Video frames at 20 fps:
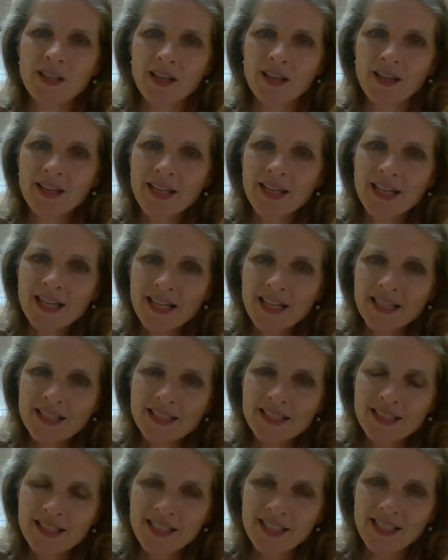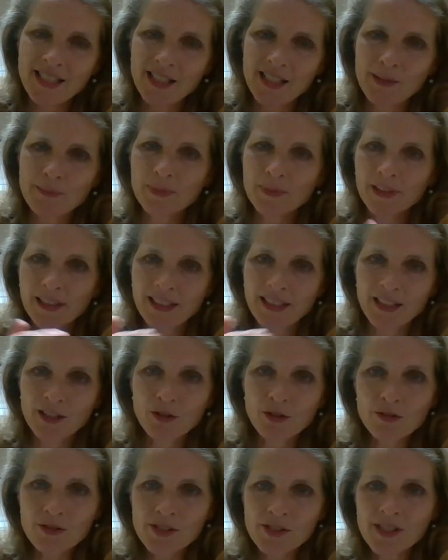the team
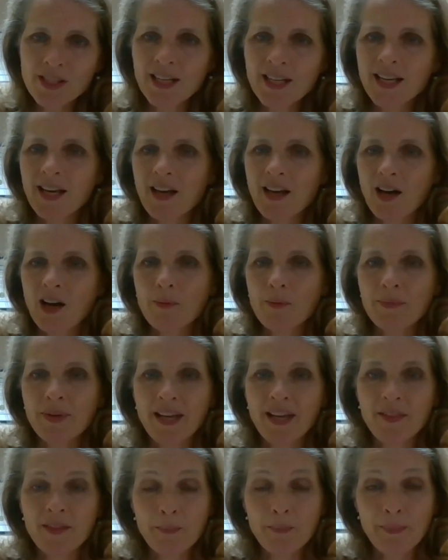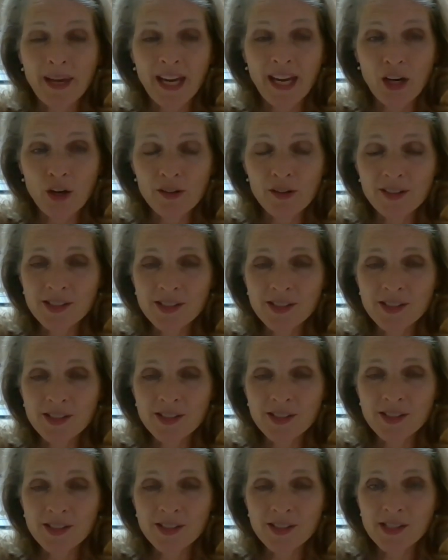leaders and the parent
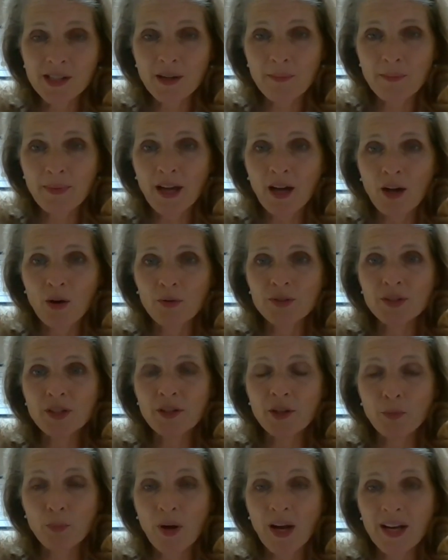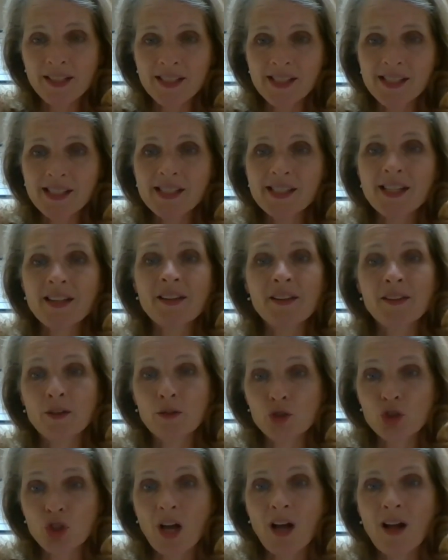about their practices and then their
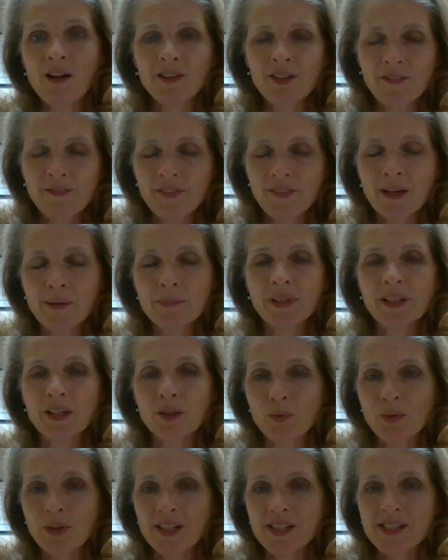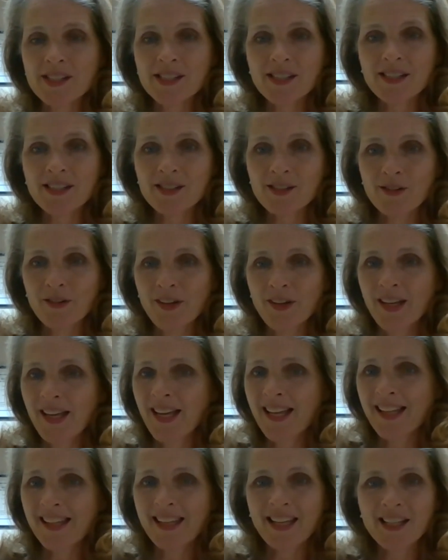child and family risk. So
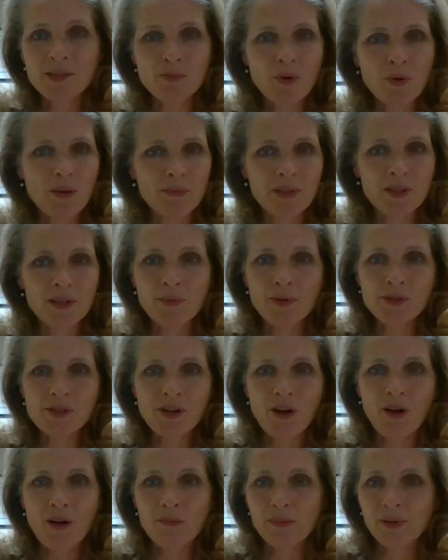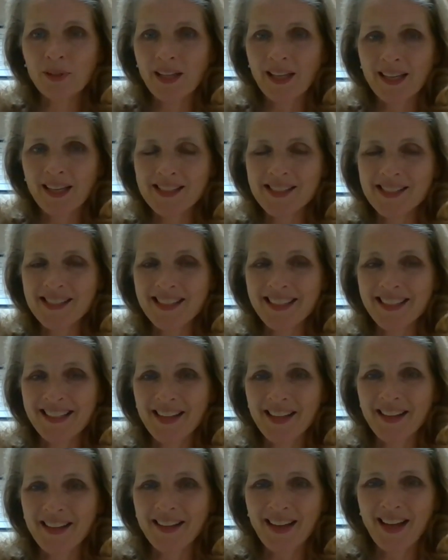that's probably the most complex, and
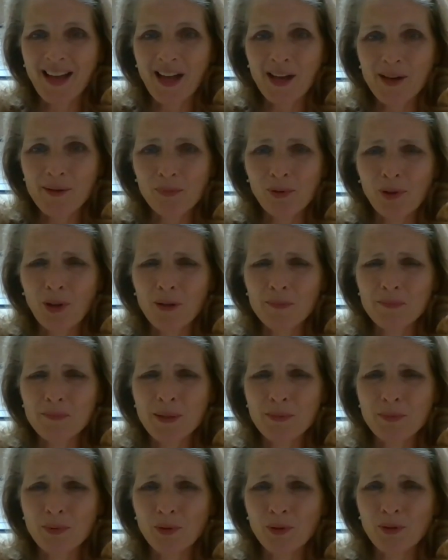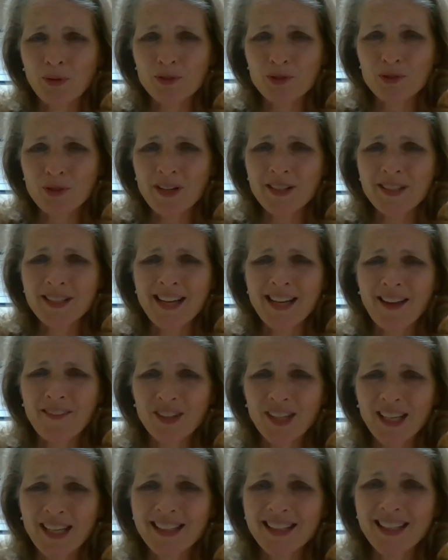I applaud people who are trying to
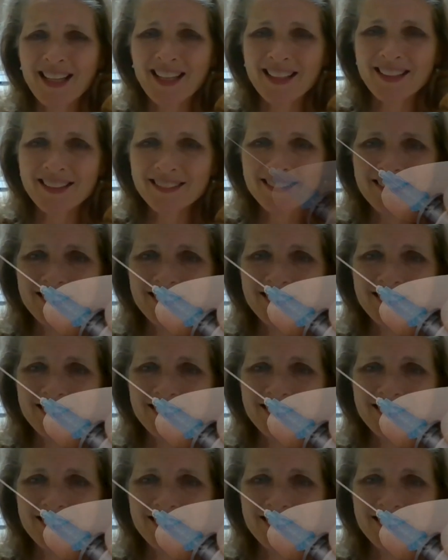navigate that.